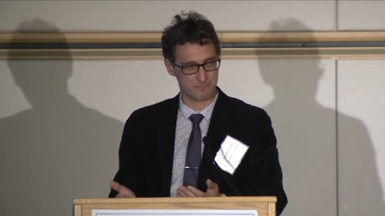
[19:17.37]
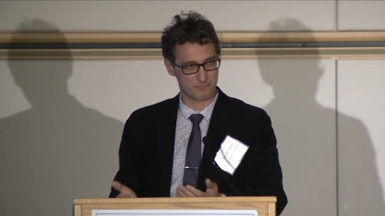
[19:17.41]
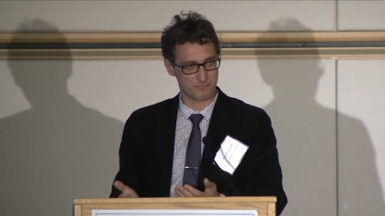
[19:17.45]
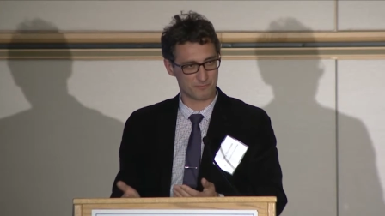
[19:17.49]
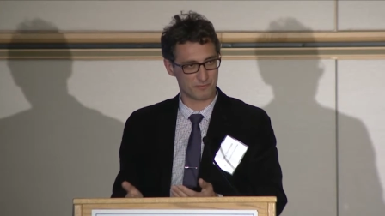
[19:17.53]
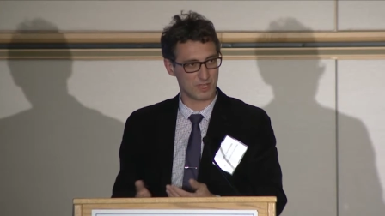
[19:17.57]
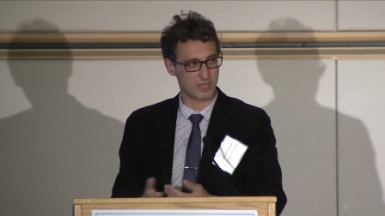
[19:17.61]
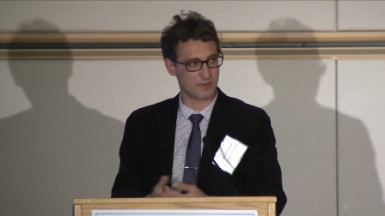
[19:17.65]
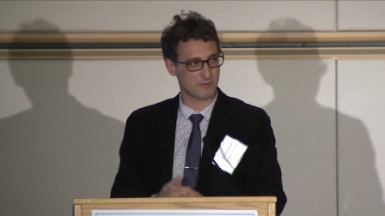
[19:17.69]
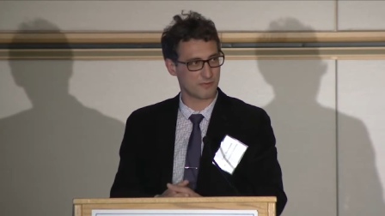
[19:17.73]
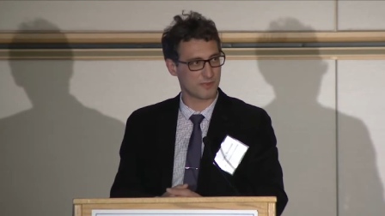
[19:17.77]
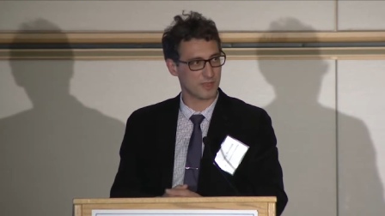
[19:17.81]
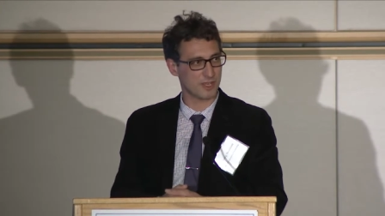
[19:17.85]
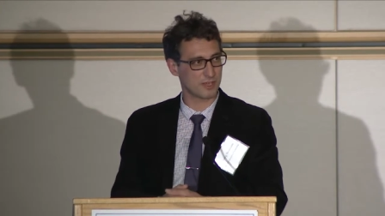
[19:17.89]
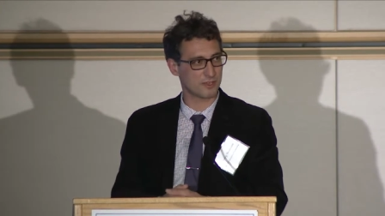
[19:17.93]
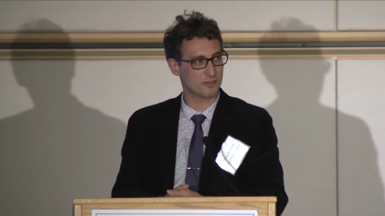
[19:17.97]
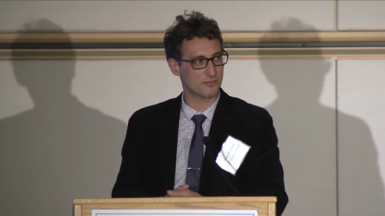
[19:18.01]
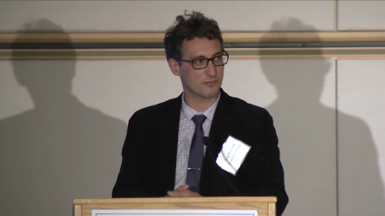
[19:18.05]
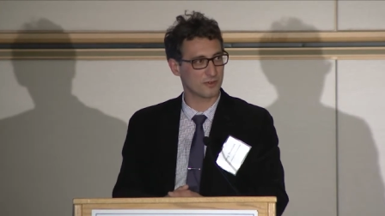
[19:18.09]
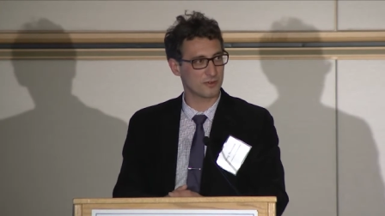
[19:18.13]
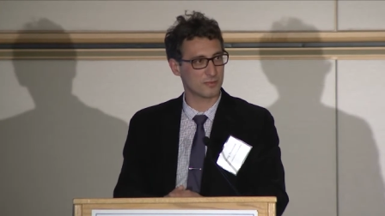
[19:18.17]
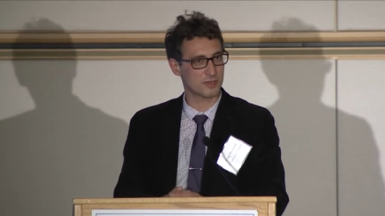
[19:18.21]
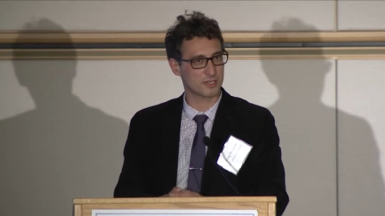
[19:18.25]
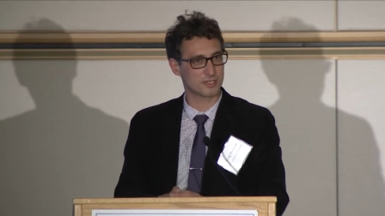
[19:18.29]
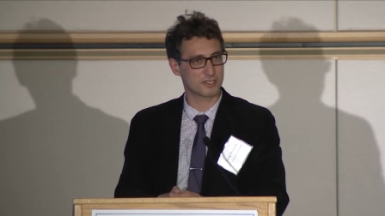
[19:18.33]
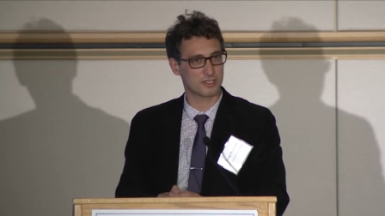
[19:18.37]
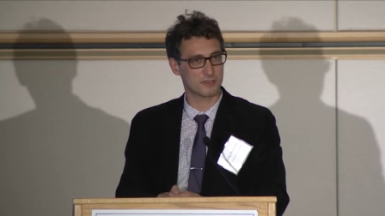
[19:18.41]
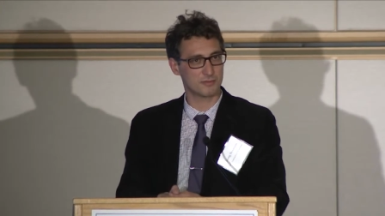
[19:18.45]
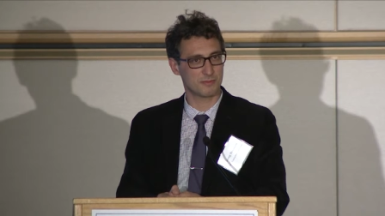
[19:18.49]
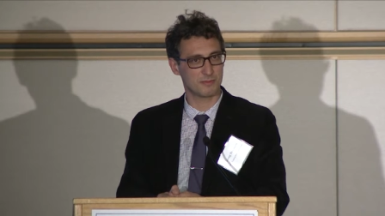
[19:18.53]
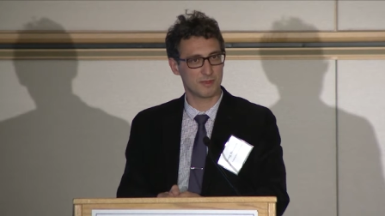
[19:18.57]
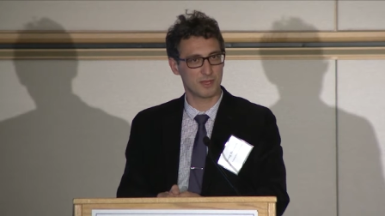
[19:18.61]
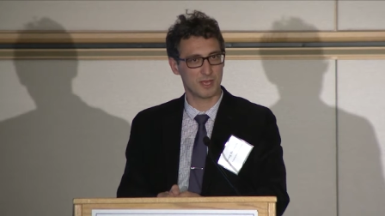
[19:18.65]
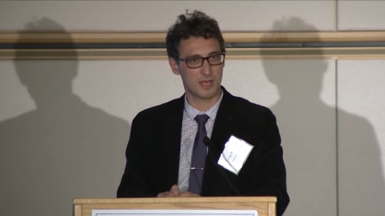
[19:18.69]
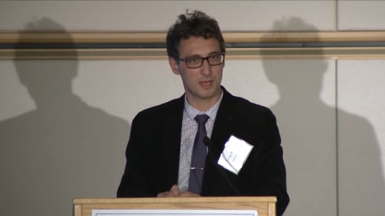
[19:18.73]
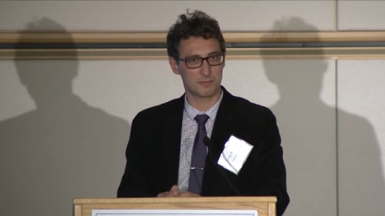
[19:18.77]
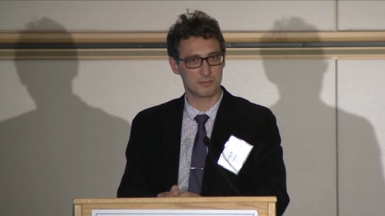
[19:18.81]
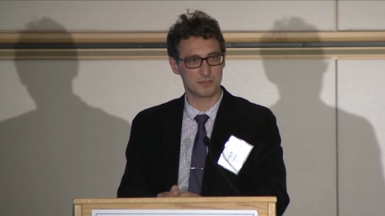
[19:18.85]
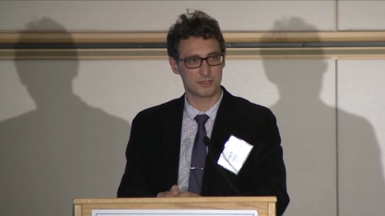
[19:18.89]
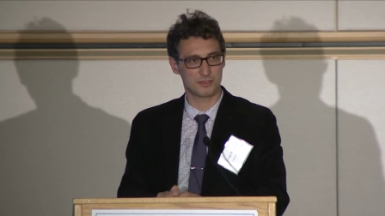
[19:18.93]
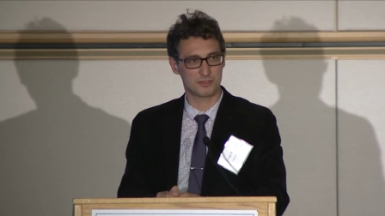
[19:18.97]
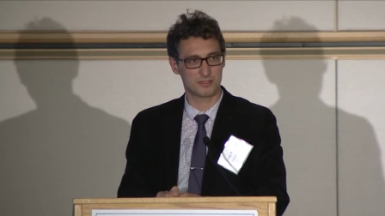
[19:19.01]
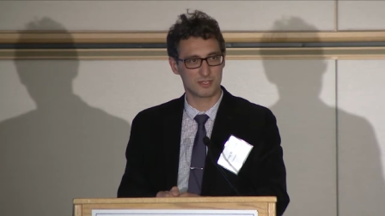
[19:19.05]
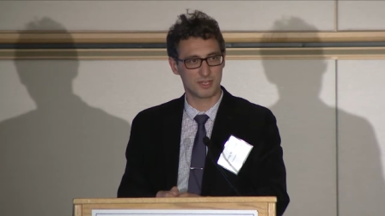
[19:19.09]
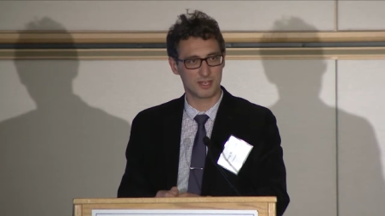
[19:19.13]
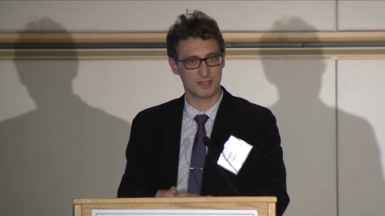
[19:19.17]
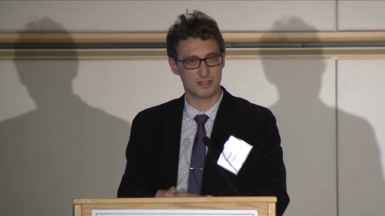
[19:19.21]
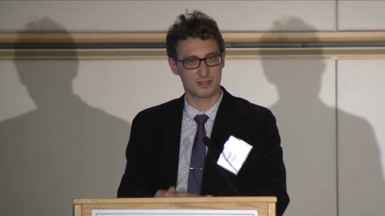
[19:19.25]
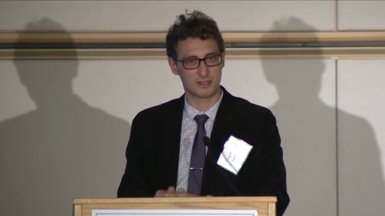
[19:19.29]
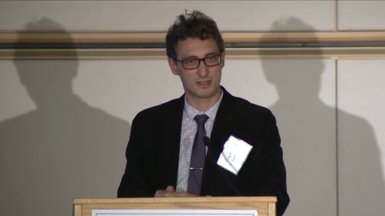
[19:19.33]
Yeah, thank you very much. I'm happy to
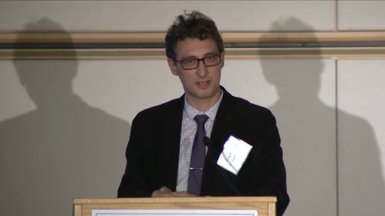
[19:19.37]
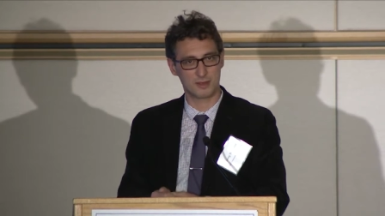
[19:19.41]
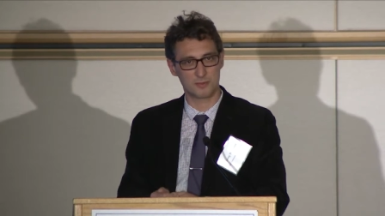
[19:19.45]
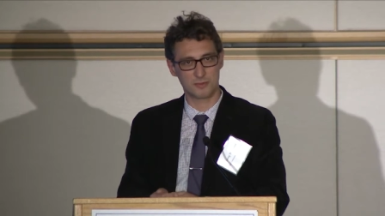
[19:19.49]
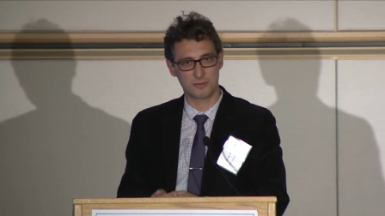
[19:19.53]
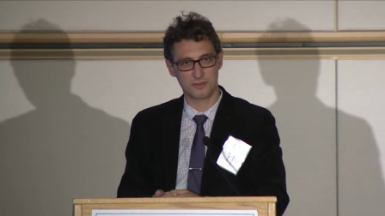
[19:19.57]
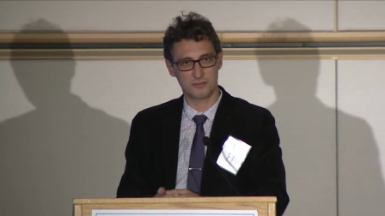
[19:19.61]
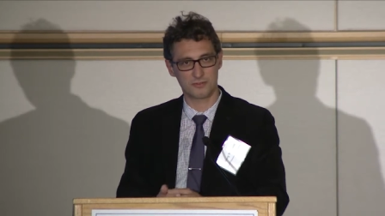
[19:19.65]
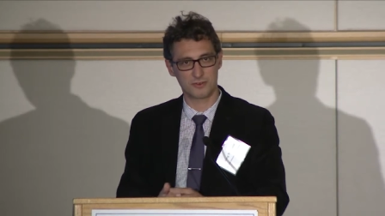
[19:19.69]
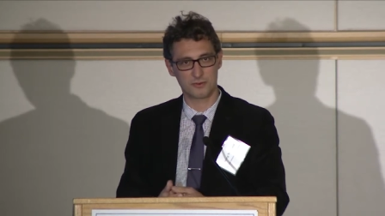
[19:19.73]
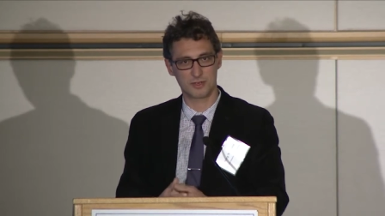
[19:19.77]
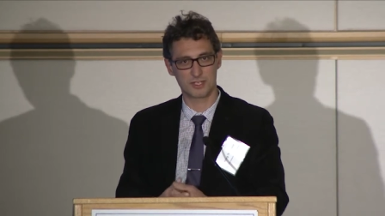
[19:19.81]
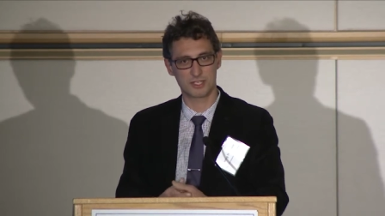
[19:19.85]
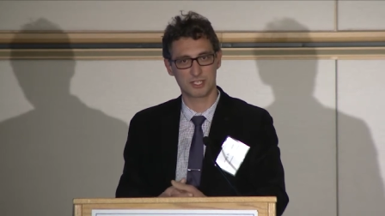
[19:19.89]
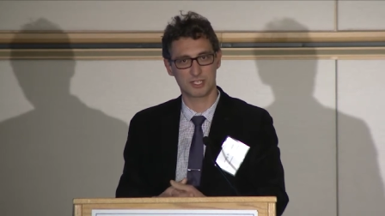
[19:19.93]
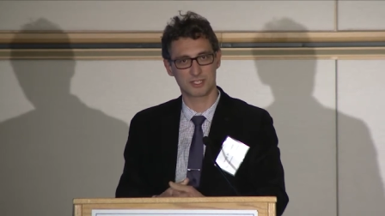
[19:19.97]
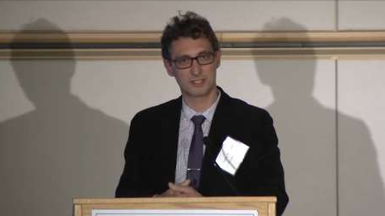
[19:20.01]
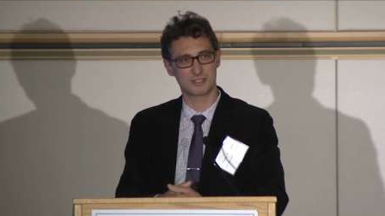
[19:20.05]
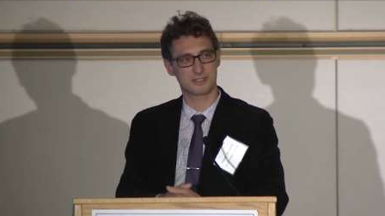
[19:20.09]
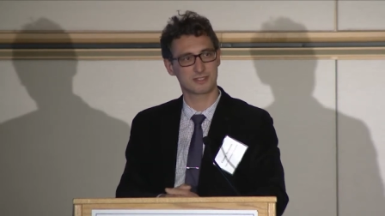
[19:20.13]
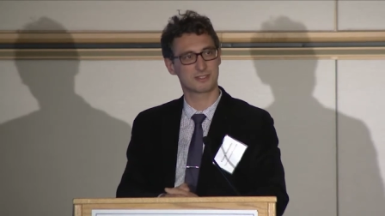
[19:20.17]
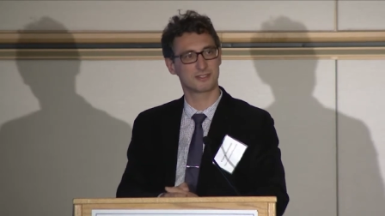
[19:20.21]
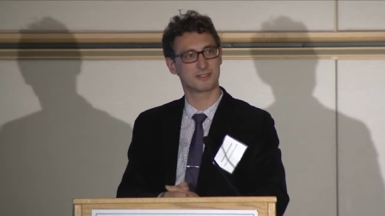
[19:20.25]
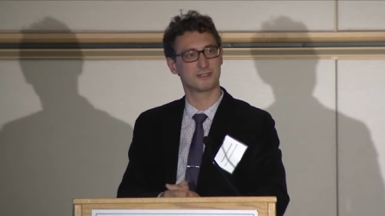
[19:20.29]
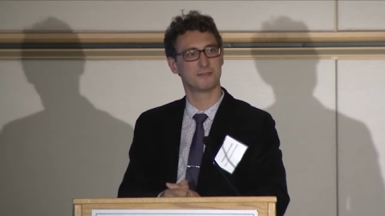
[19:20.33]
take a couple of questions.